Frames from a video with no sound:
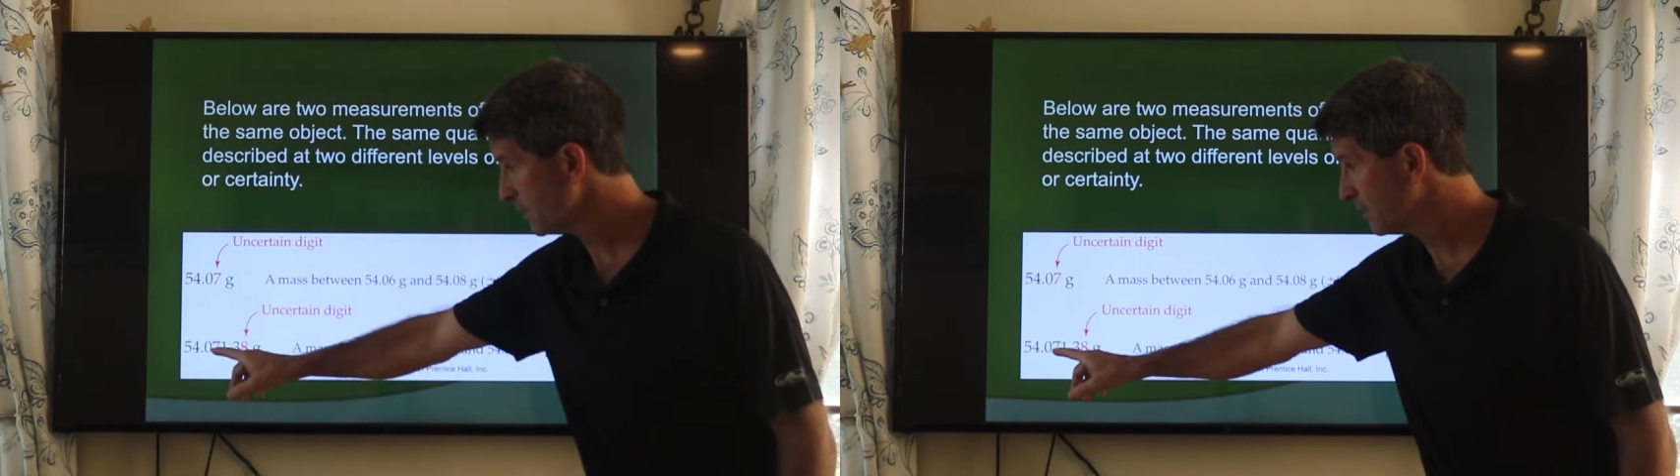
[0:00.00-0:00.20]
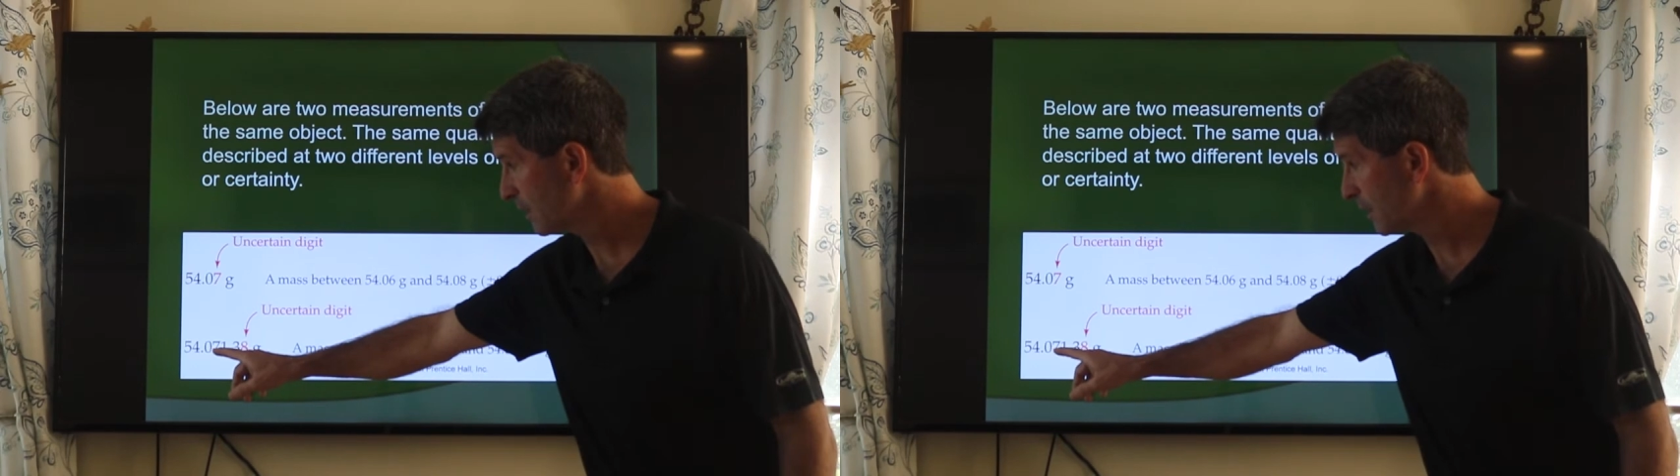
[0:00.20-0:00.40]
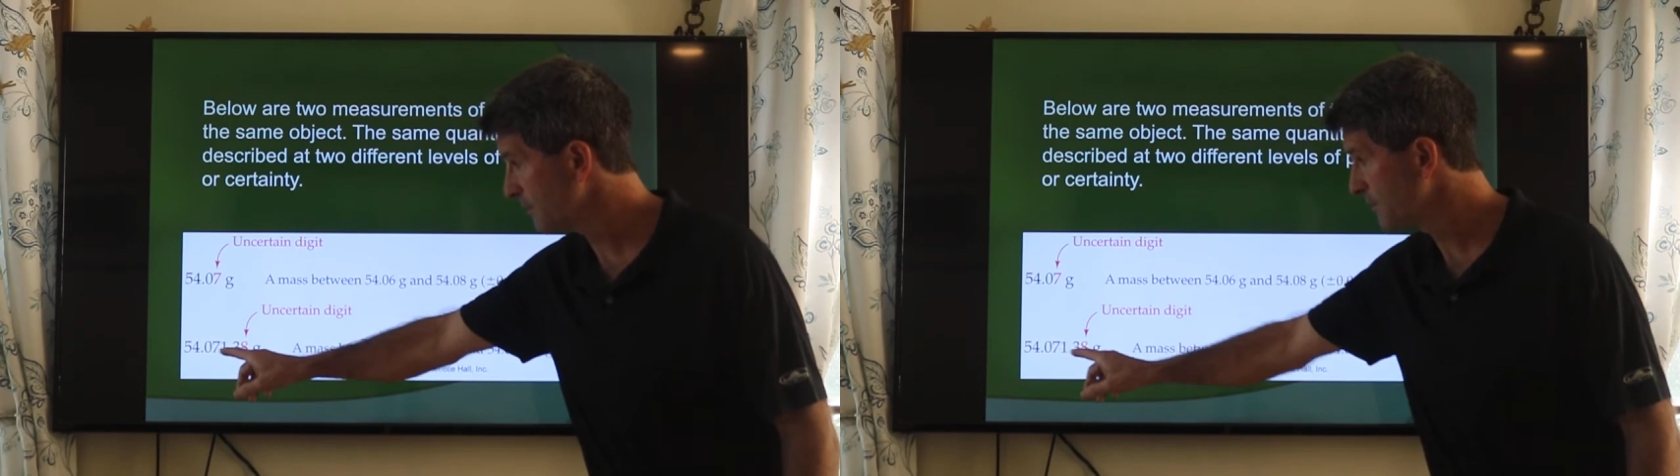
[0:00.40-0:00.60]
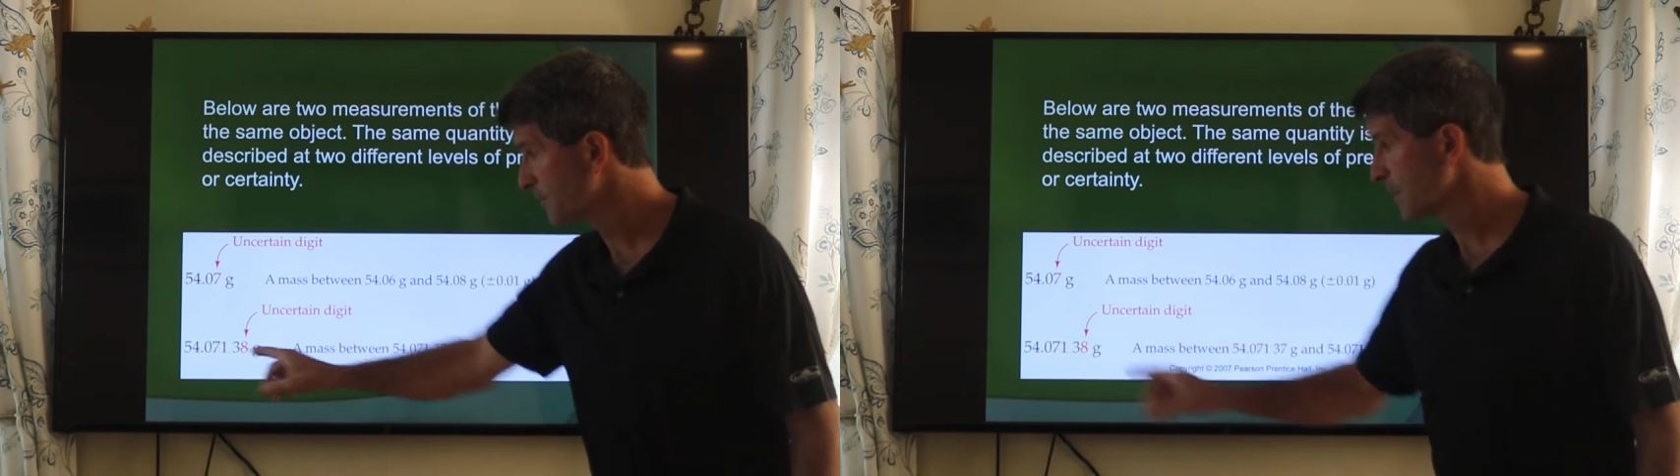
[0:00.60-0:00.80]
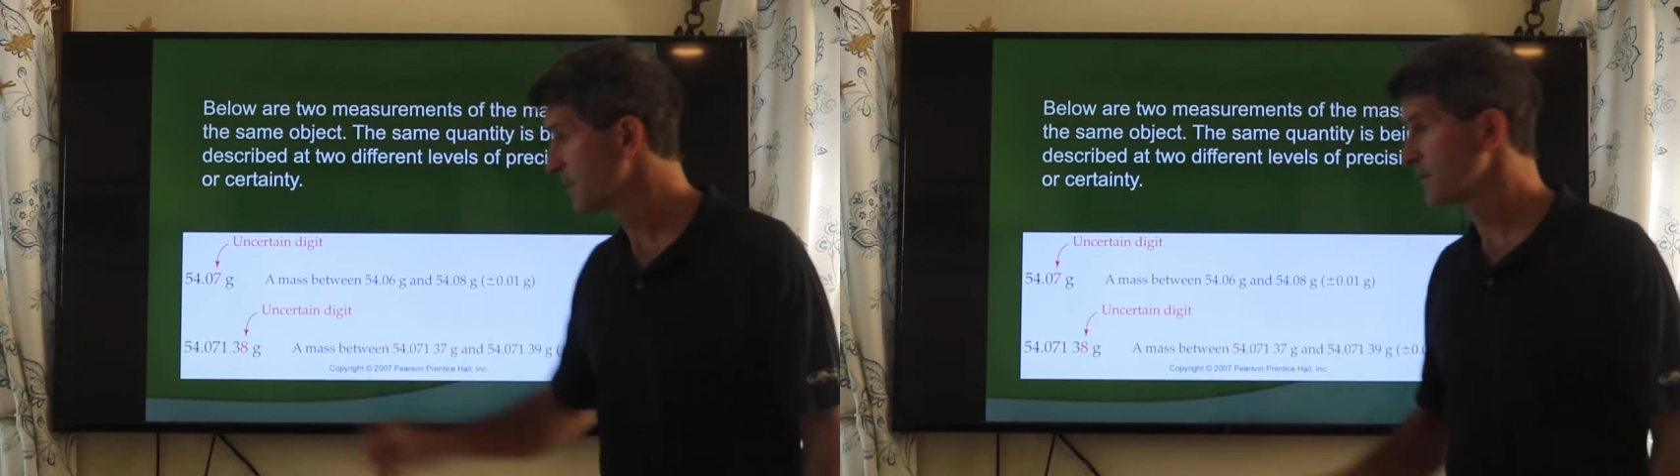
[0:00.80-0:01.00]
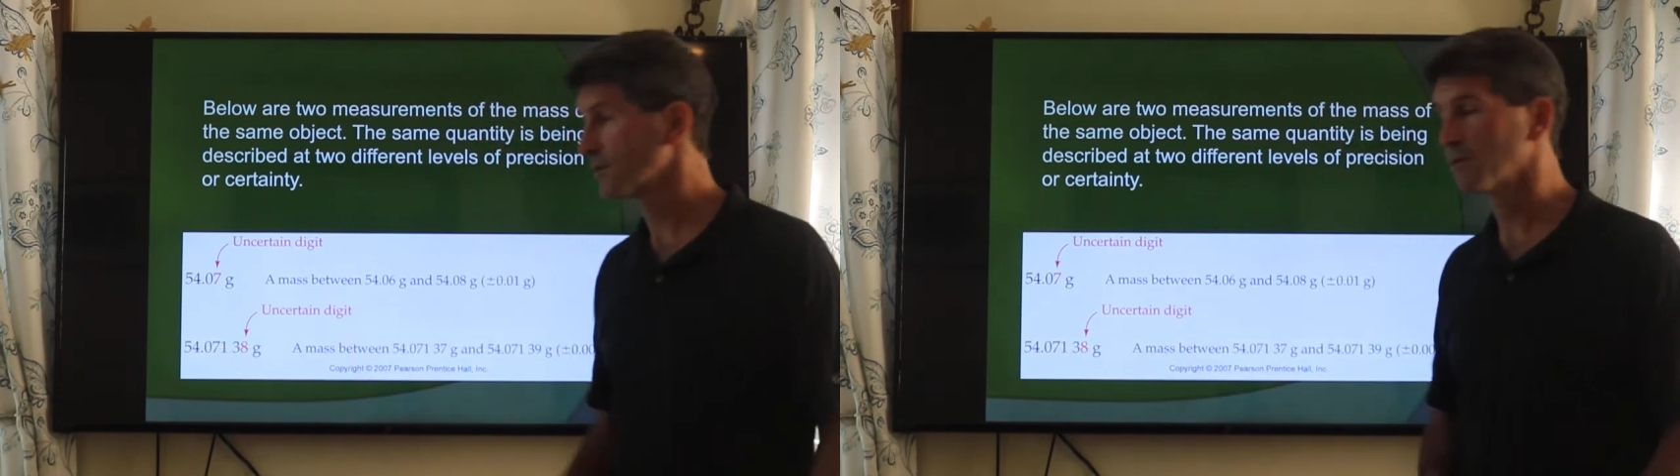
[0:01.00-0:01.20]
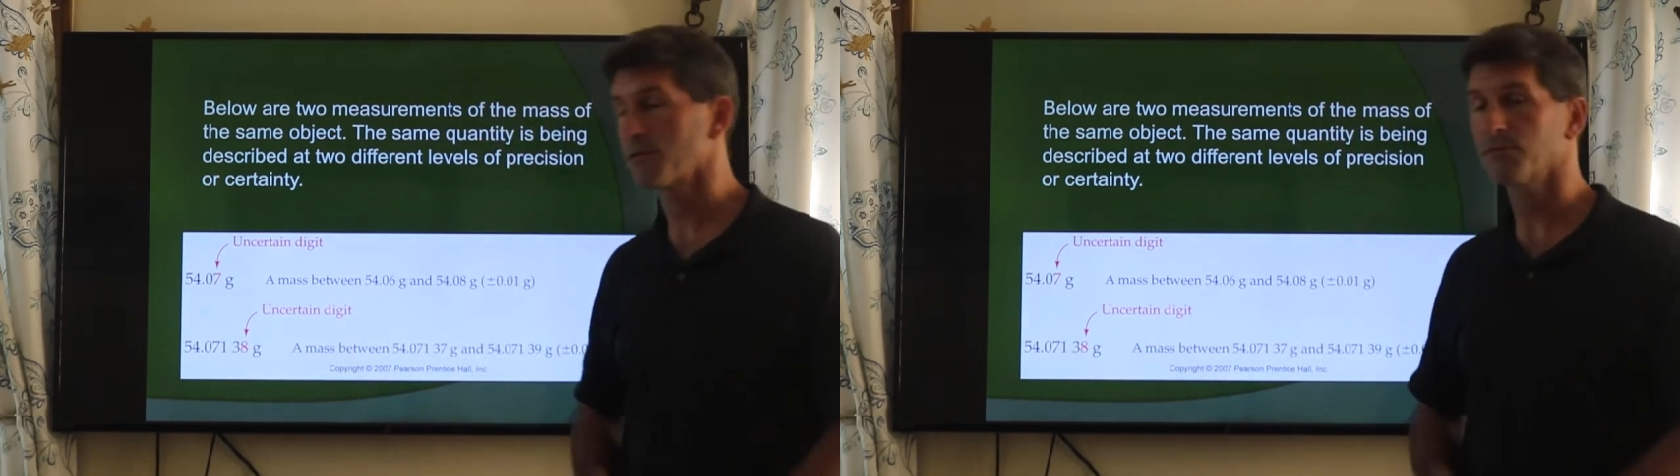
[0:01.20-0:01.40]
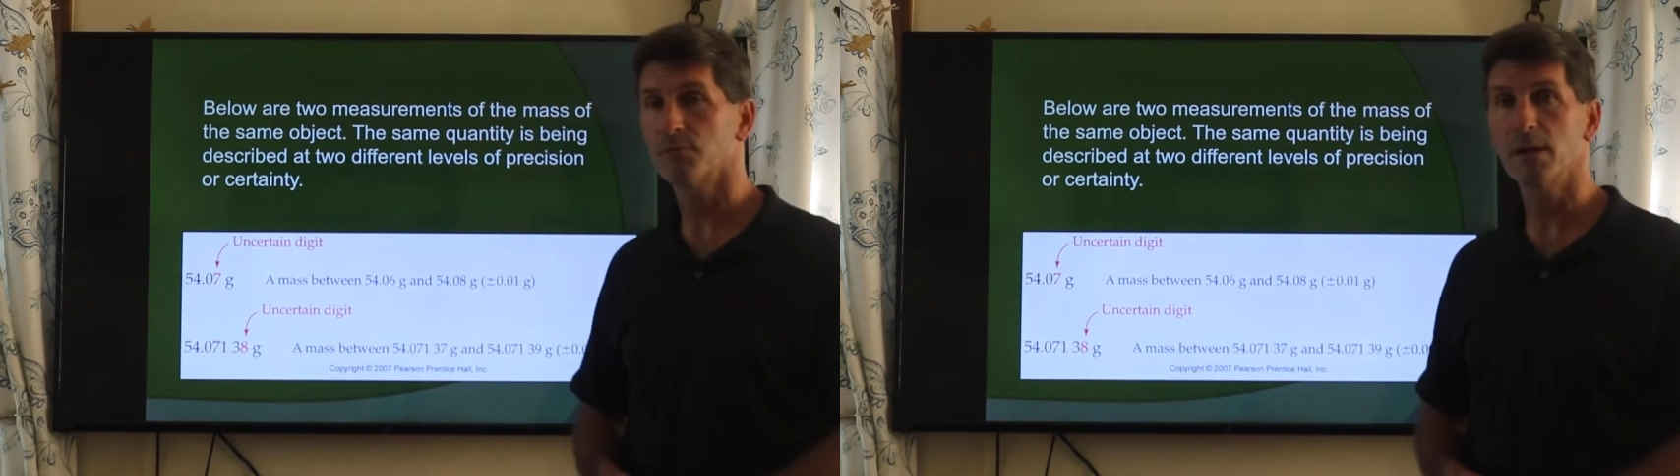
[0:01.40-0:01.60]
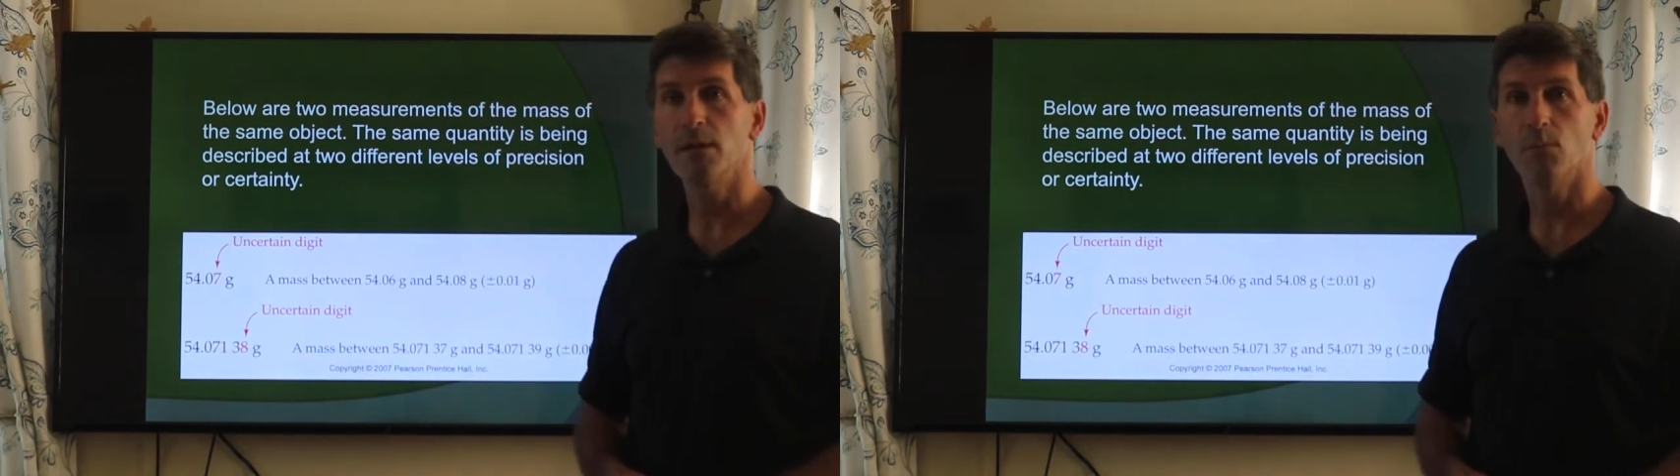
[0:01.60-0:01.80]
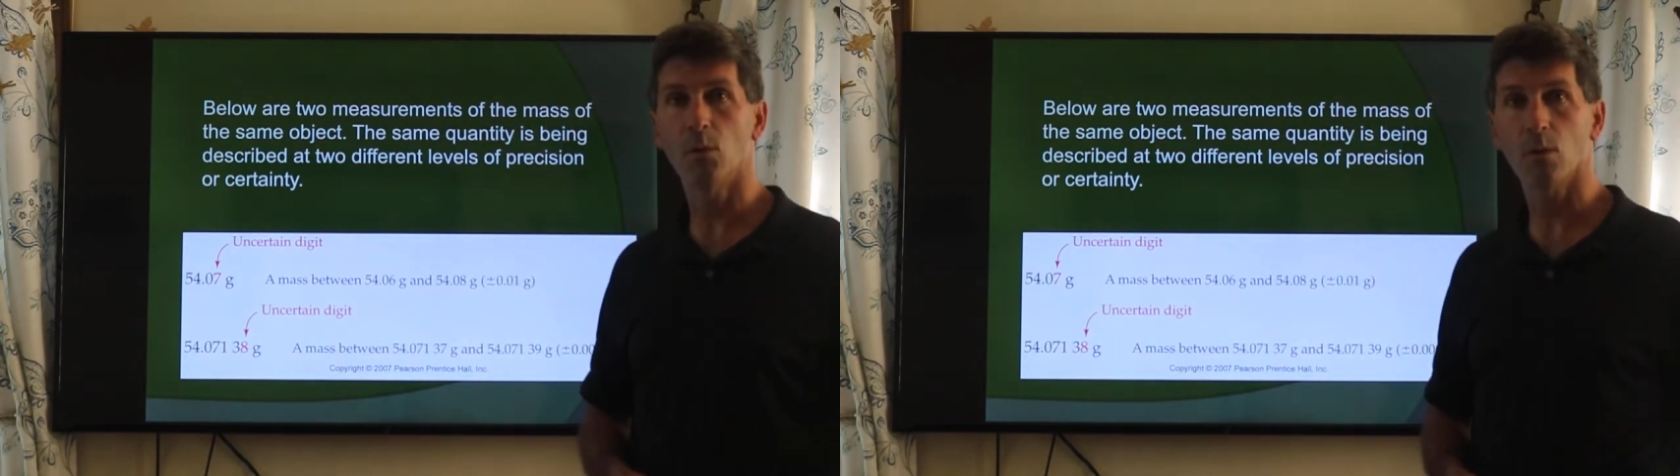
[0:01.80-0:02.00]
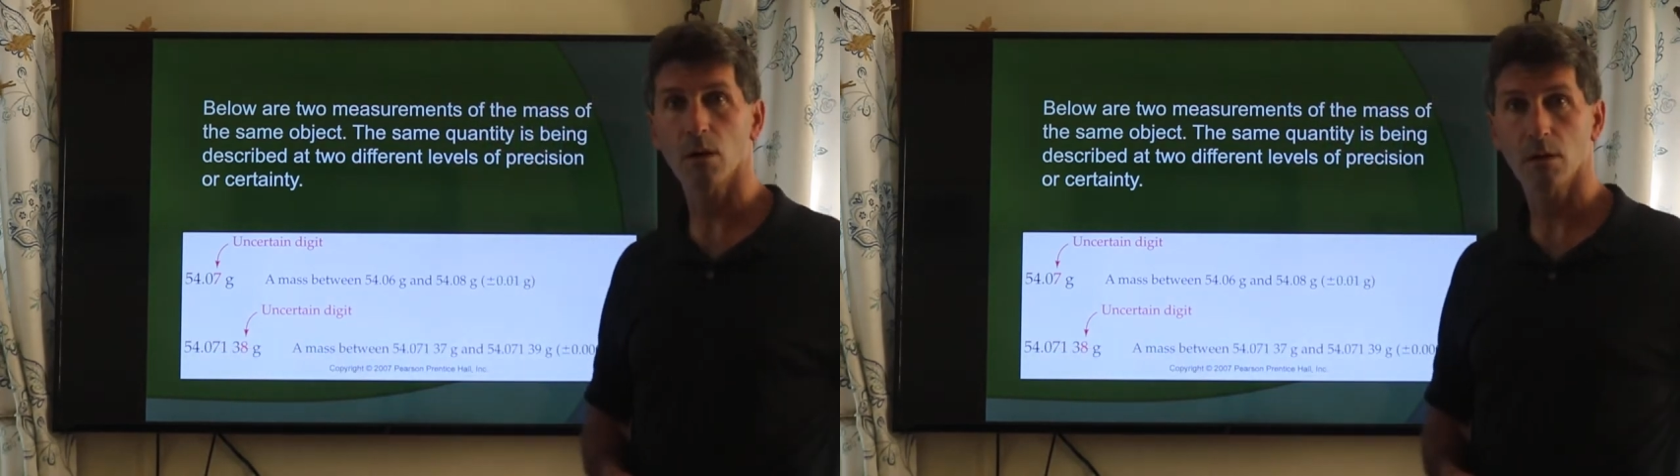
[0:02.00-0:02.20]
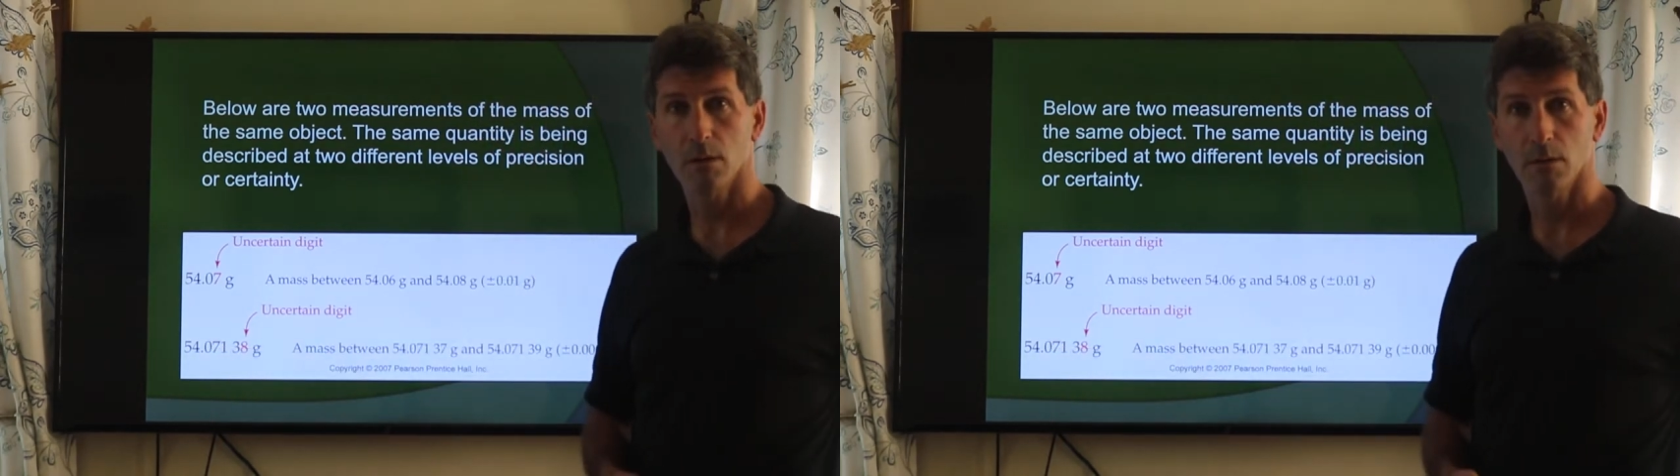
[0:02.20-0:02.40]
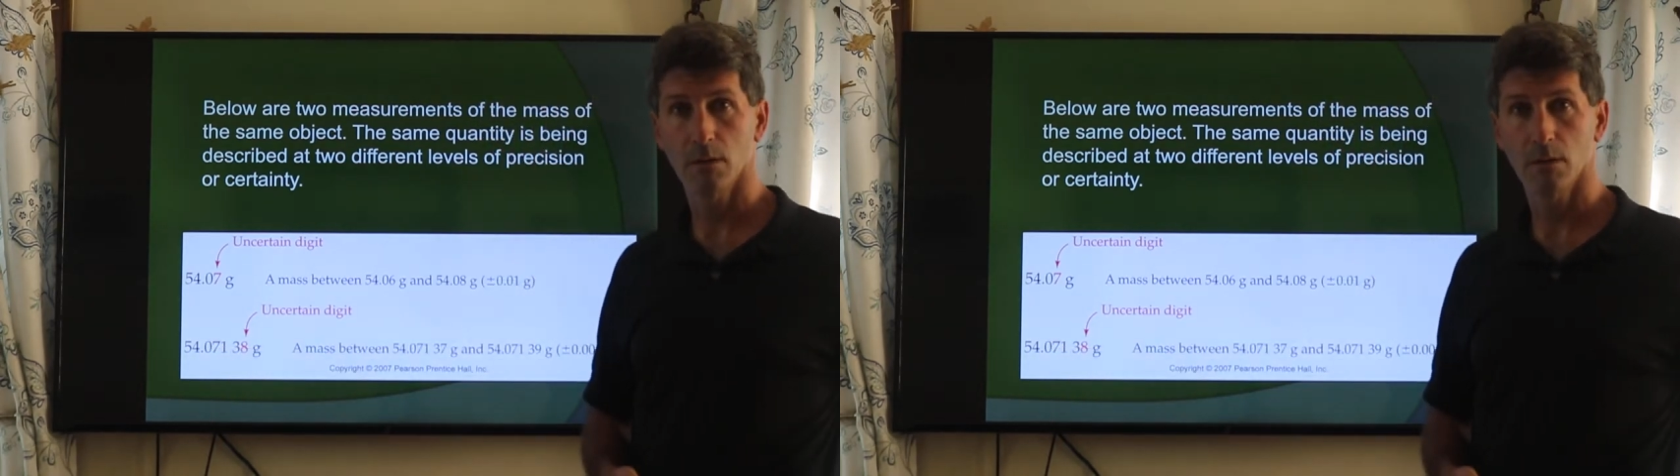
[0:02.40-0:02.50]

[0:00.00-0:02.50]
good to 3 more